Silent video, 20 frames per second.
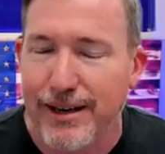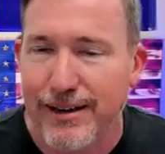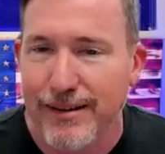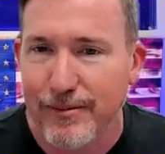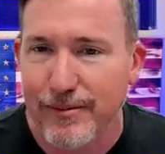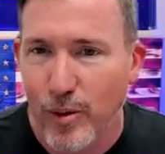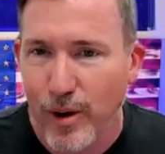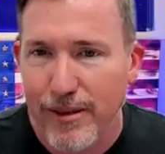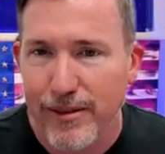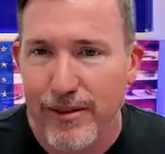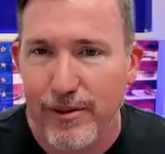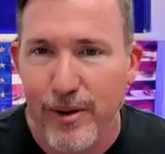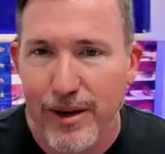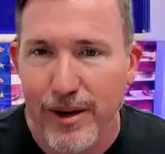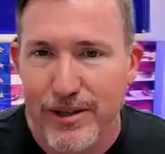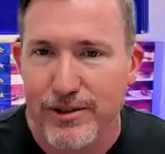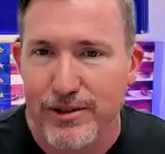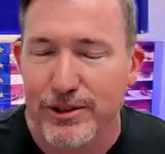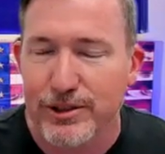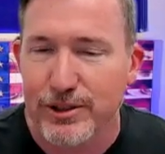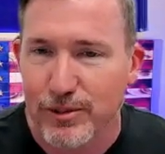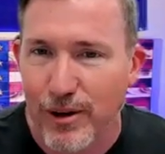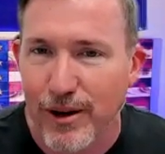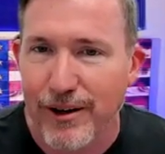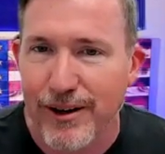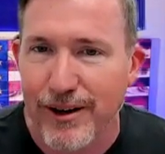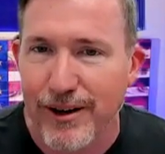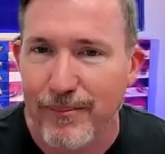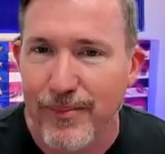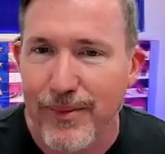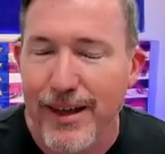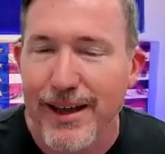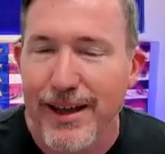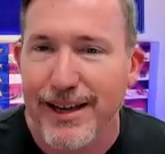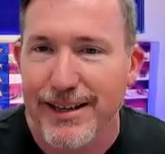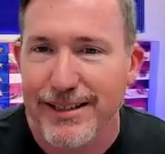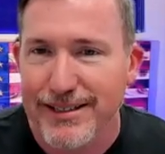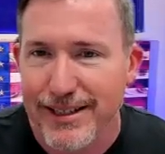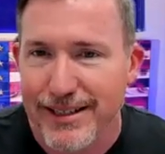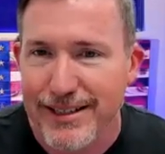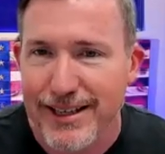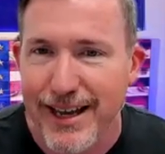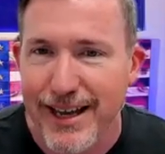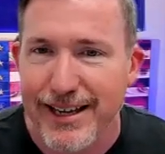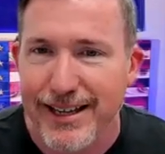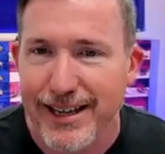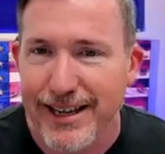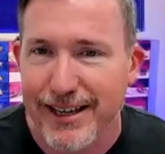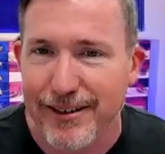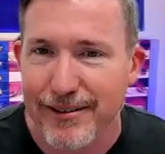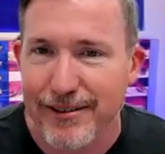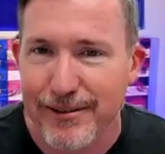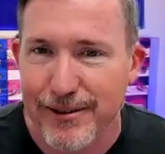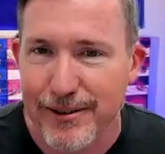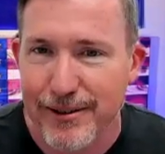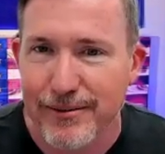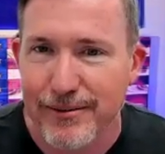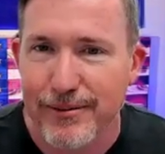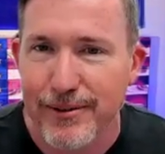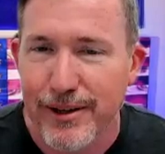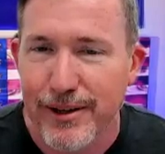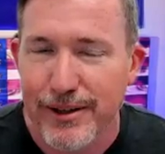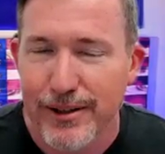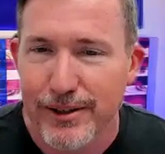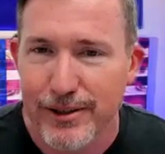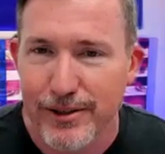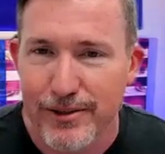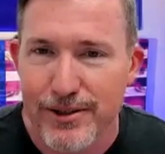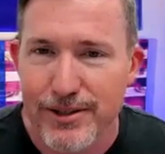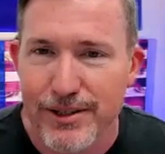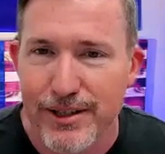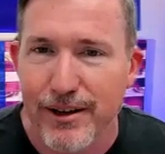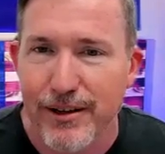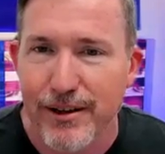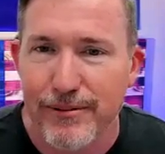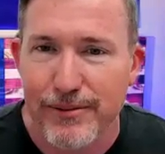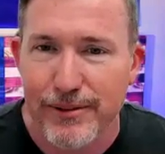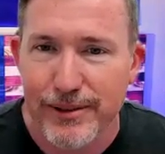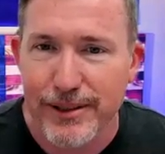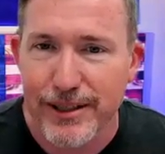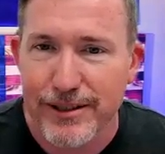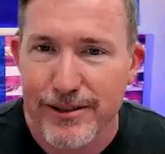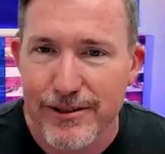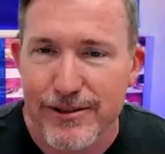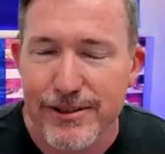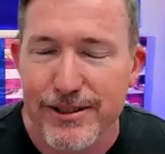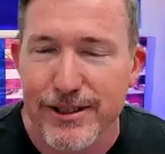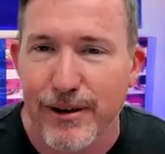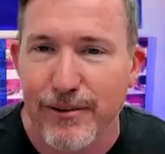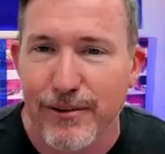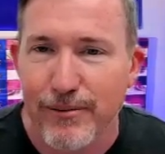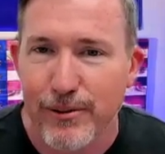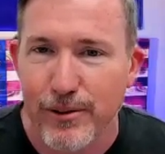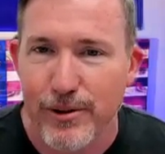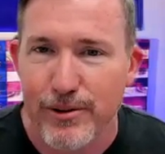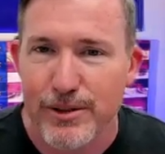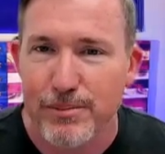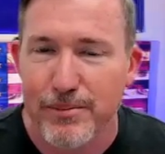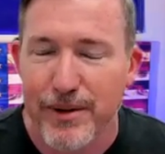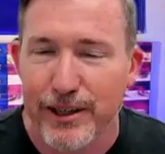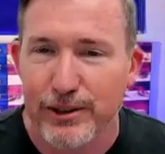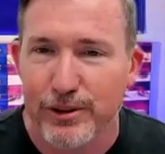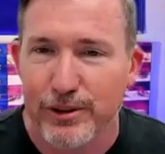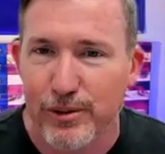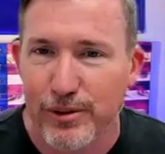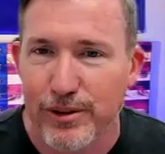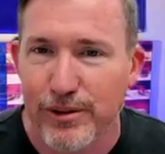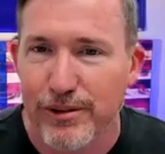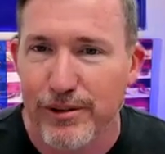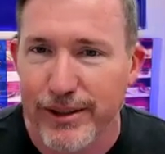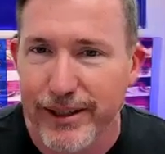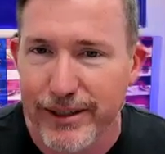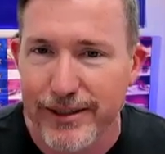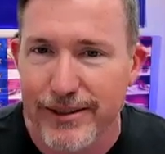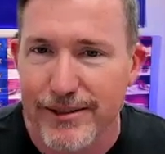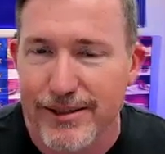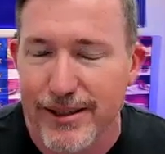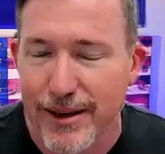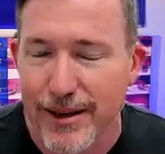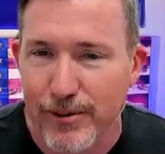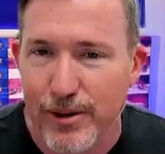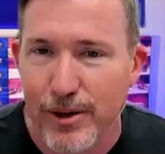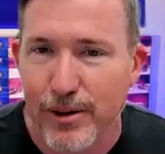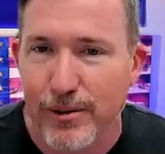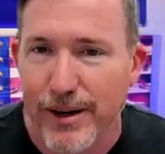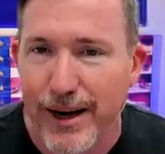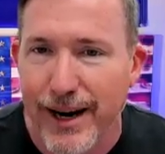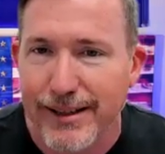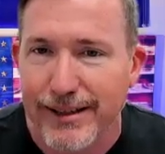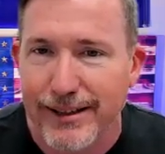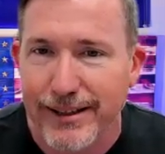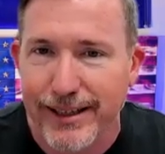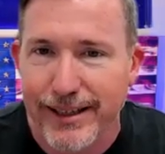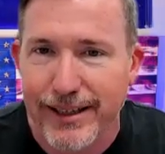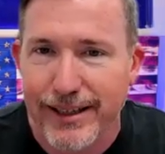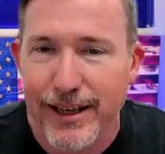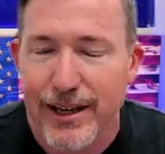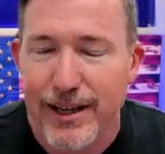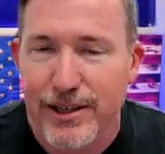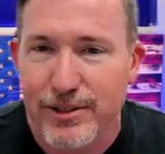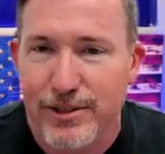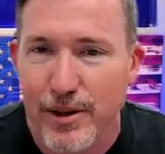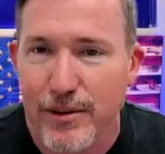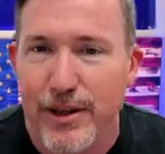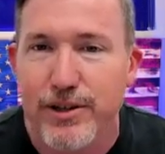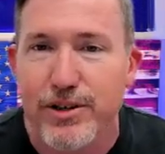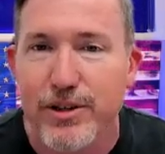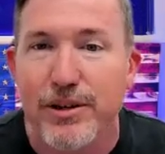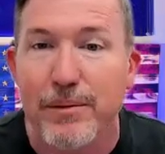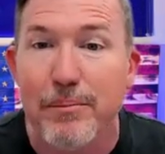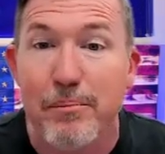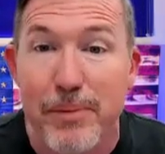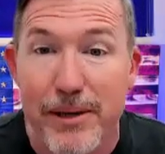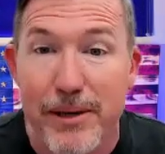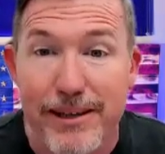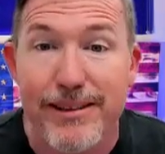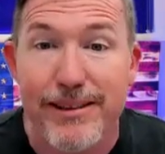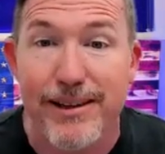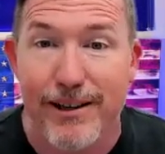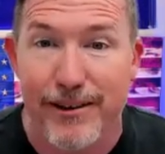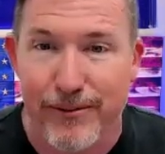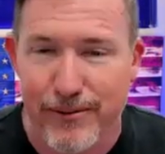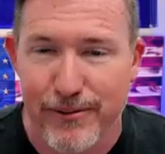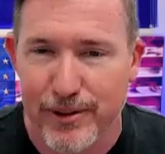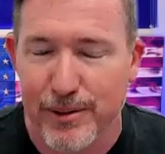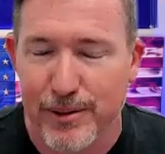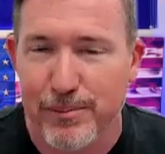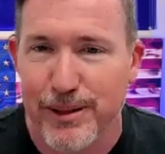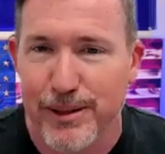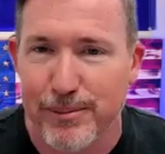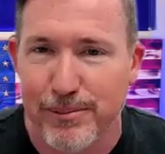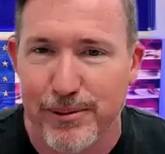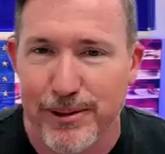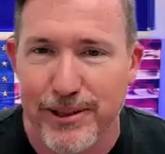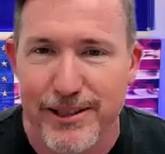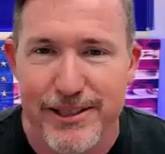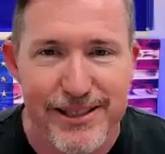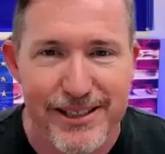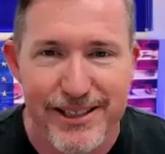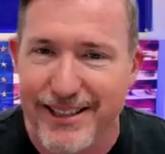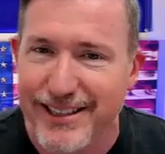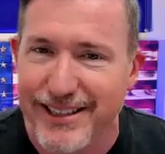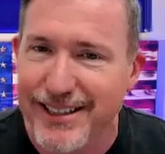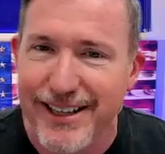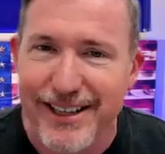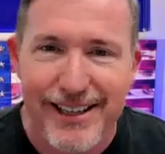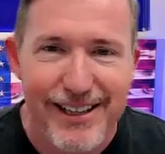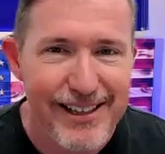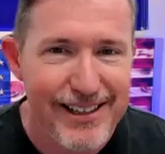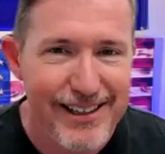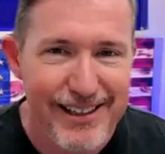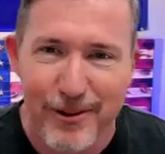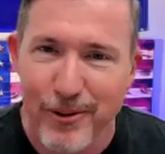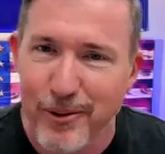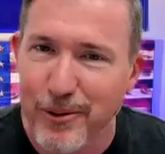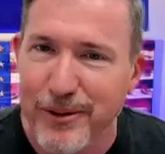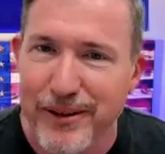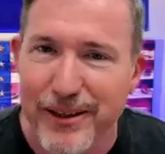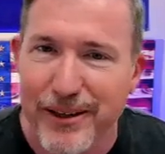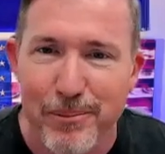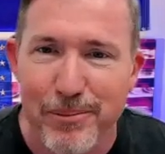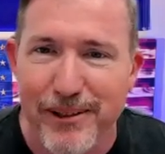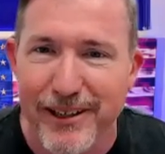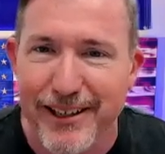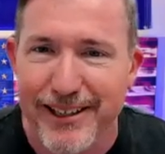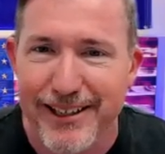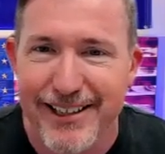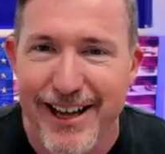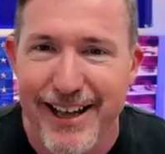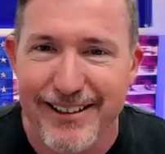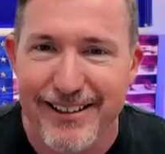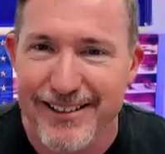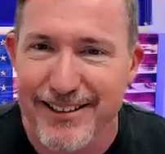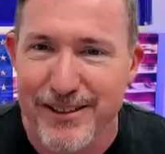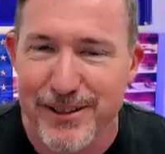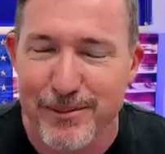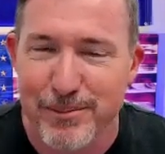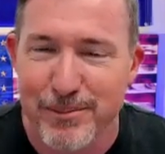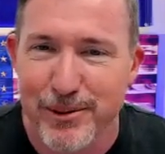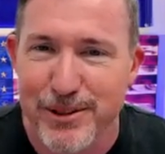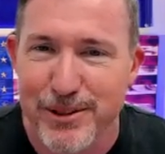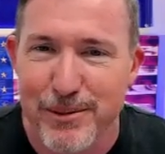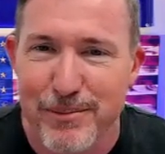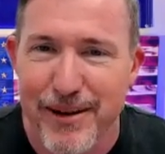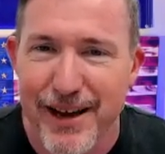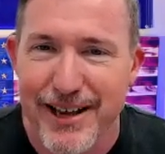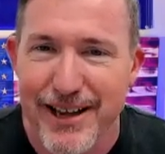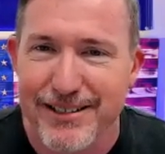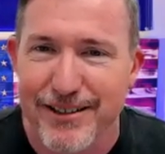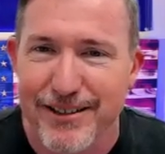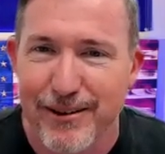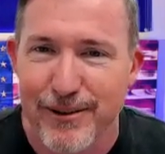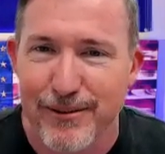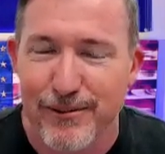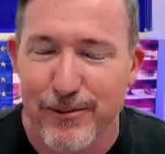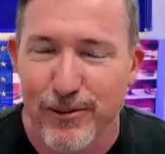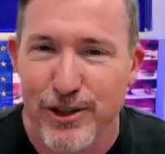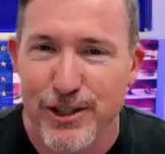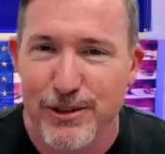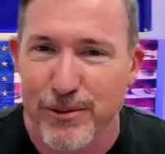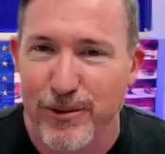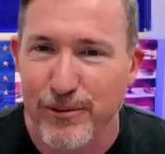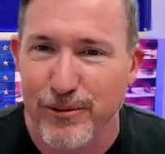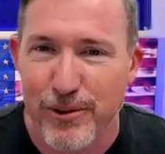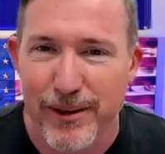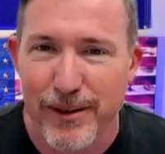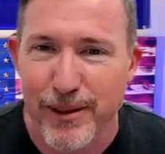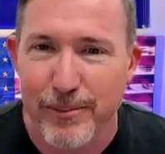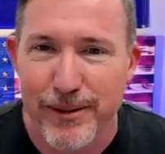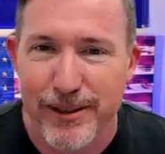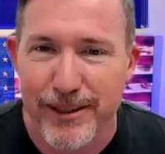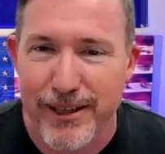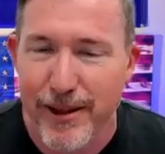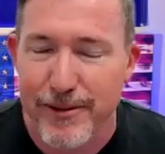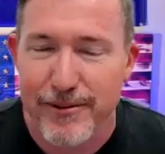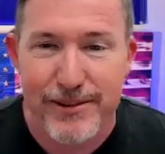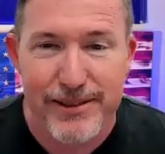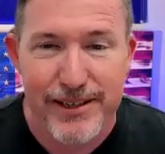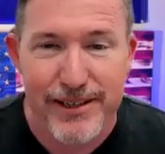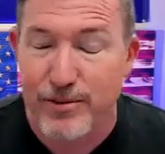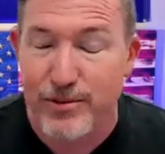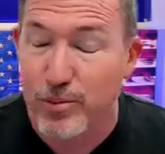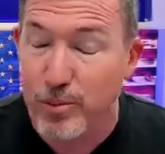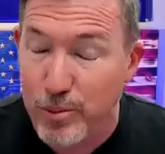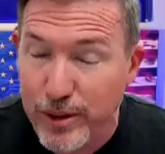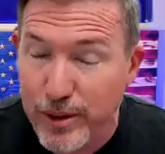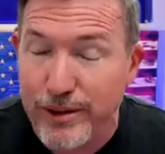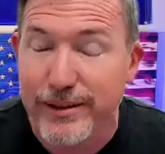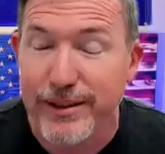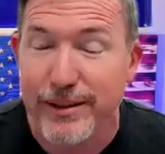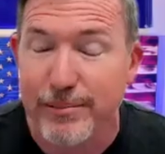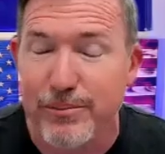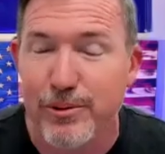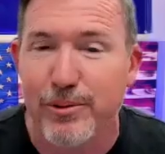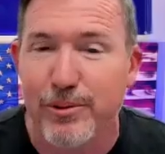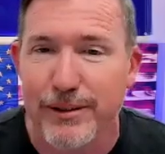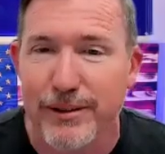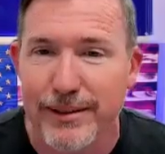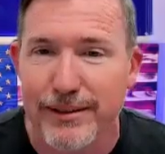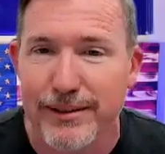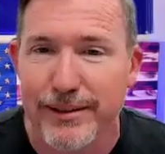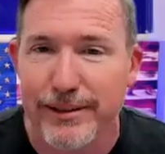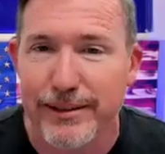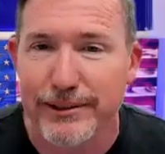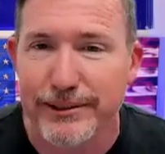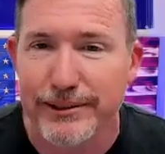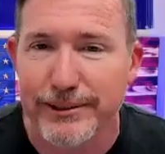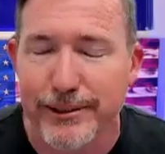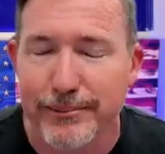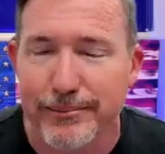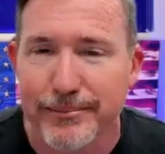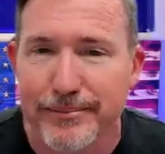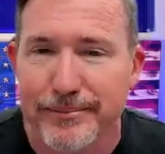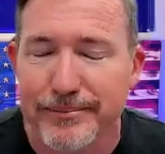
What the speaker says: And one of the ways you're strong is to take care of yourself, lead yourself first, make sure you're leading yourself correctly so that you can be there for your people. It's the old airplane analogy of put your mask on first before helping others. That's really important in leadership.